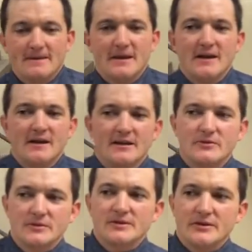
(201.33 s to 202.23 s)
Yeah,
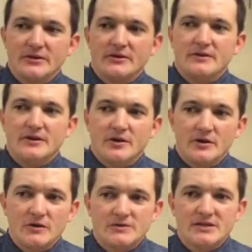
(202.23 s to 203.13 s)
it was. You
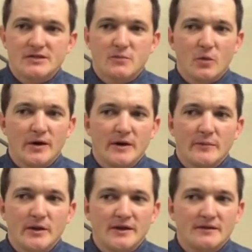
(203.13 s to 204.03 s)
know, it was
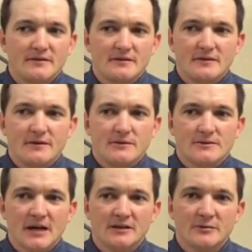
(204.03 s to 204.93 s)
disappointing, but you know,
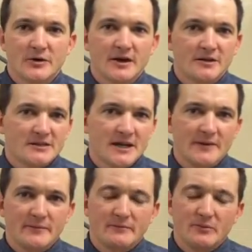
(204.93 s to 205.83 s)
Tyler McGregor's
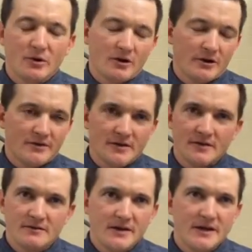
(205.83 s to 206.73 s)
got more heart
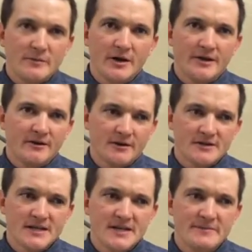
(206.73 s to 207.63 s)
than anybody on our
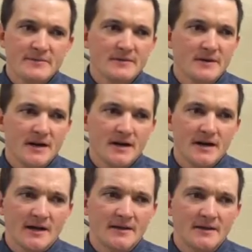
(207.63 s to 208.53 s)
team.
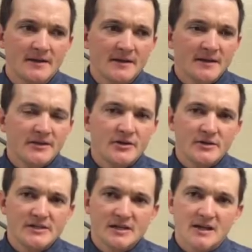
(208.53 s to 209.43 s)
You know,
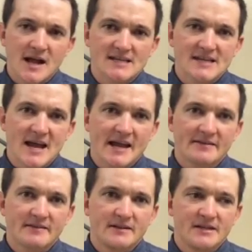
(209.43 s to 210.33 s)
he's a class
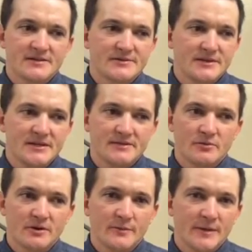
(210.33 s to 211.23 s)
act. He's
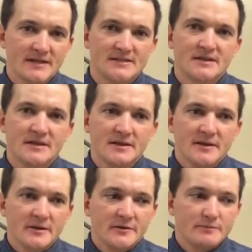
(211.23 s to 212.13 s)
one of the best
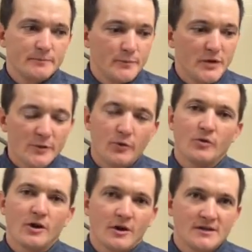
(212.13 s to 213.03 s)

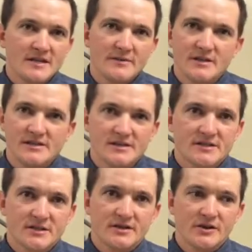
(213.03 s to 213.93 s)
people on our team. He's
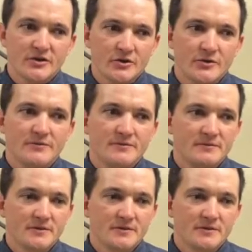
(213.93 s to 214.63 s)
just a good